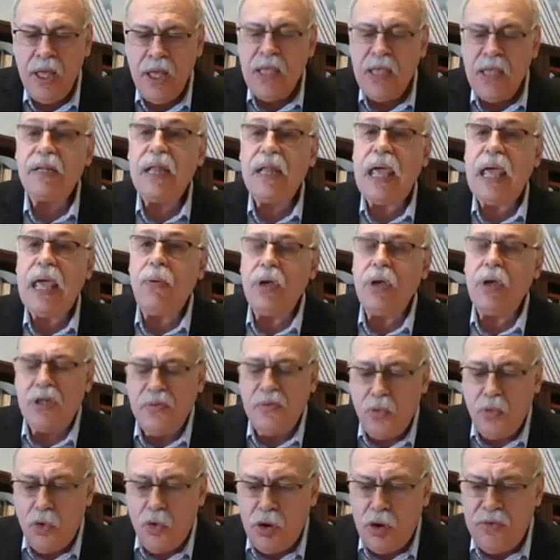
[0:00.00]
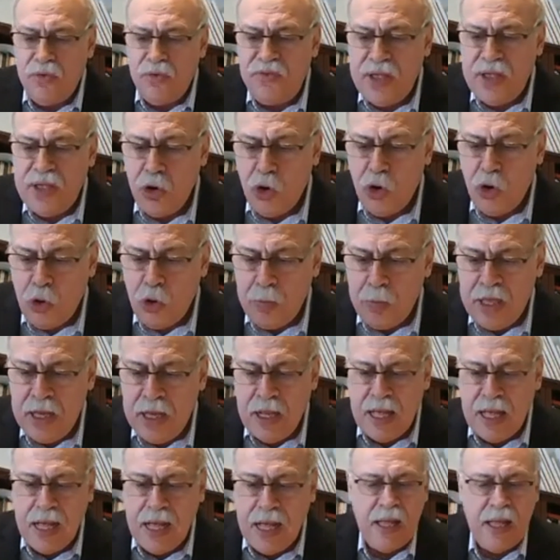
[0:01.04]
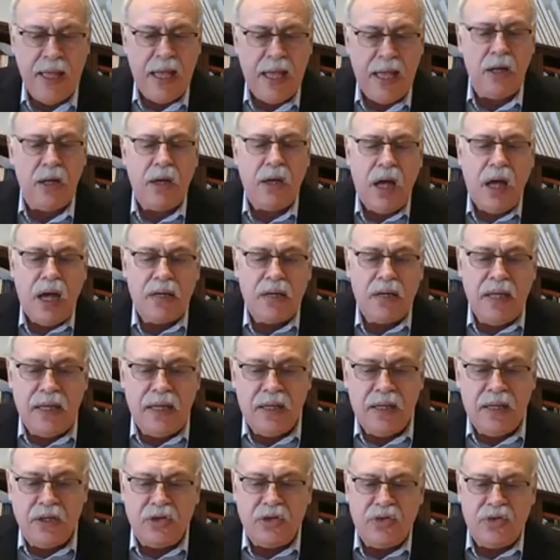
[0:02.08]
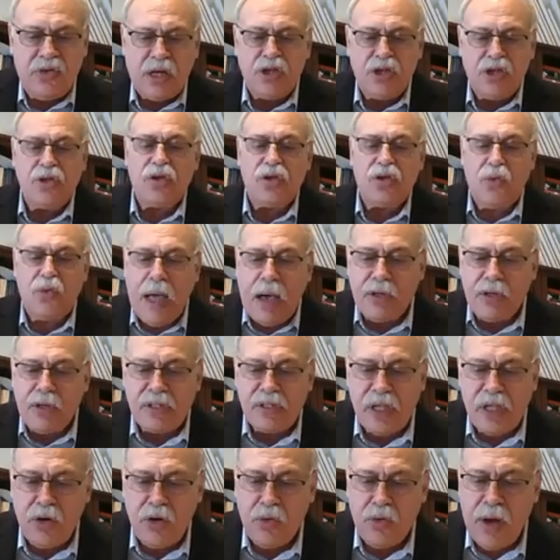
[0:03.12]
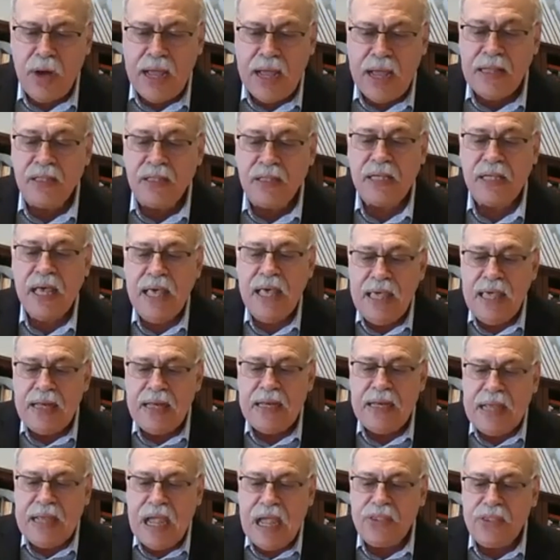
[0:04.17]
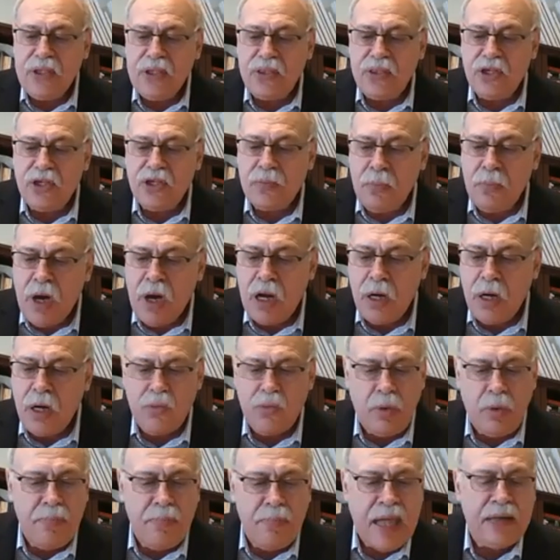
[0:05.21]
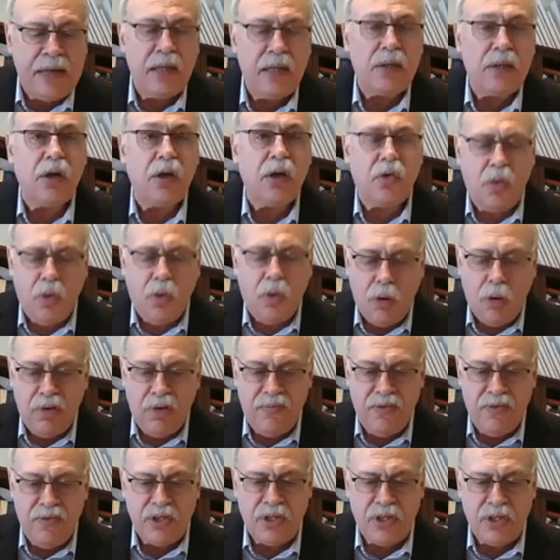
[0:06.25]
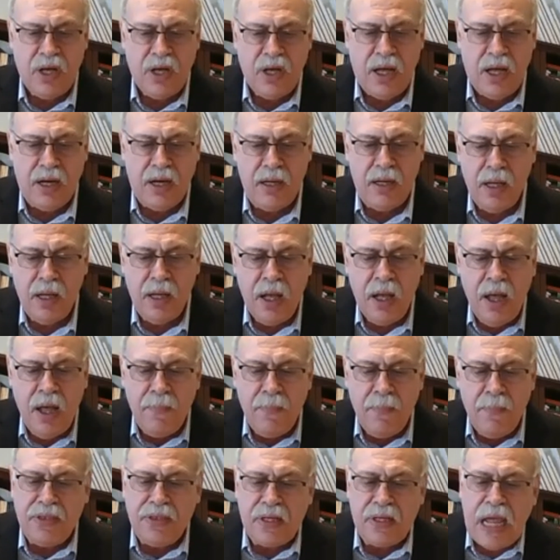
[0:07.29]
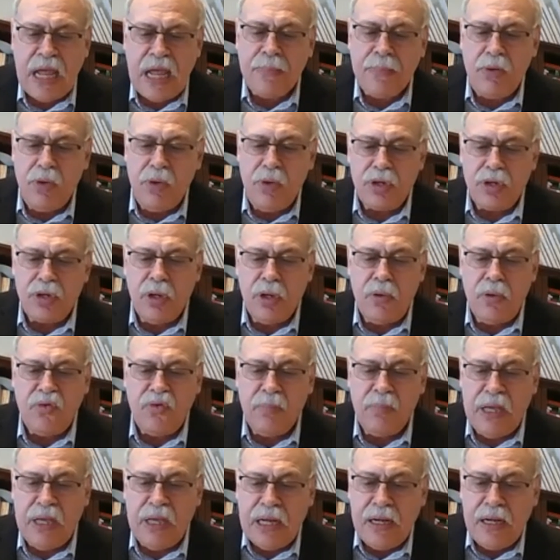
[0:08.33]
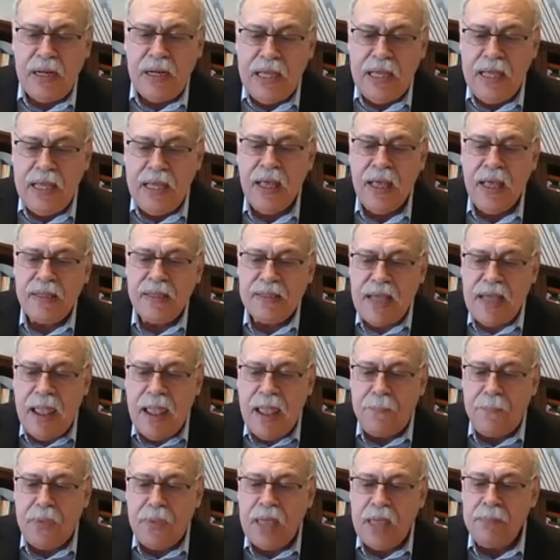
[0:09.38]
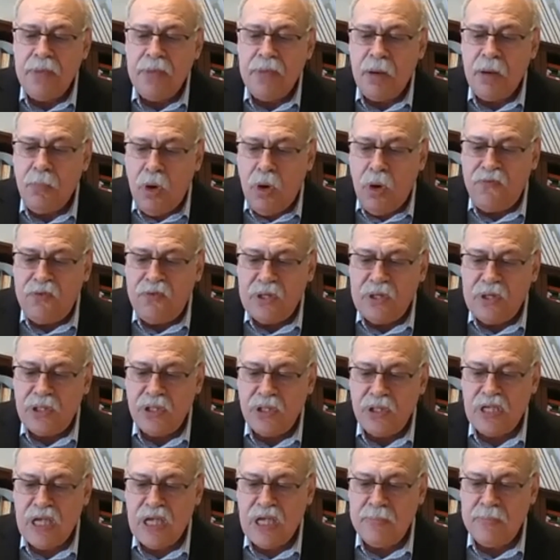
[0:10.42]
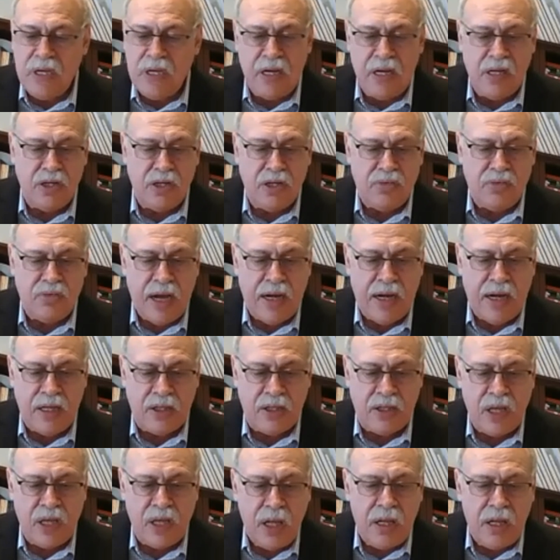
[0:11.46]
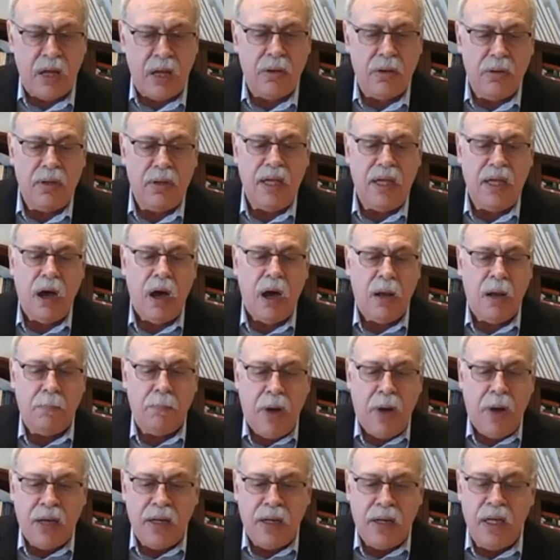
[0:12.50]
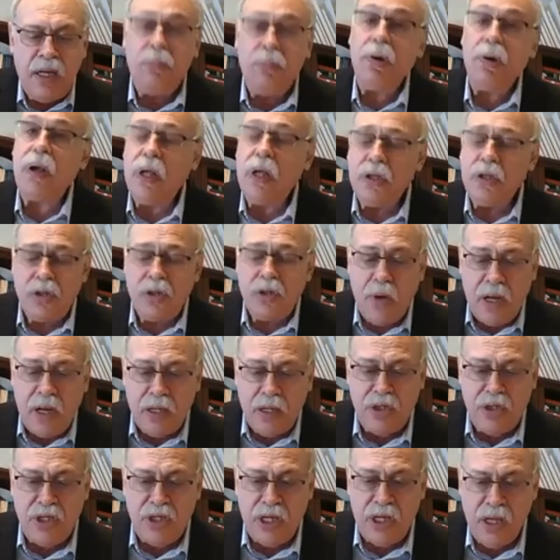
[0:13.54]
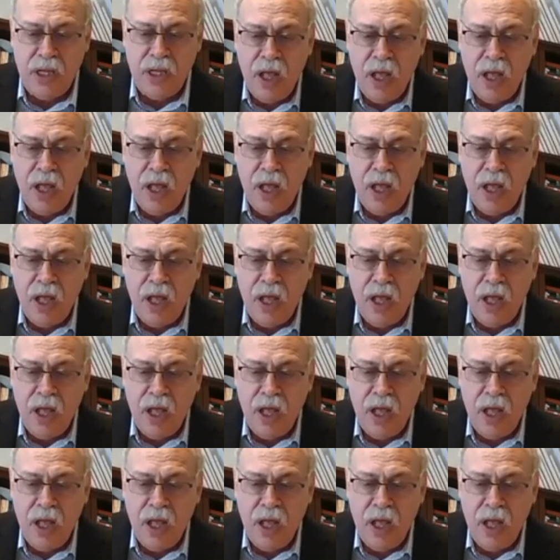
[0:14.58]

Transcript: His language of phenomena and cognate constructions throughout his later writings indicate that this model remained at the core of his thought. By the time he returned from Italy, type and metamorphosis dominated his writings, not only on botany, but on zoology.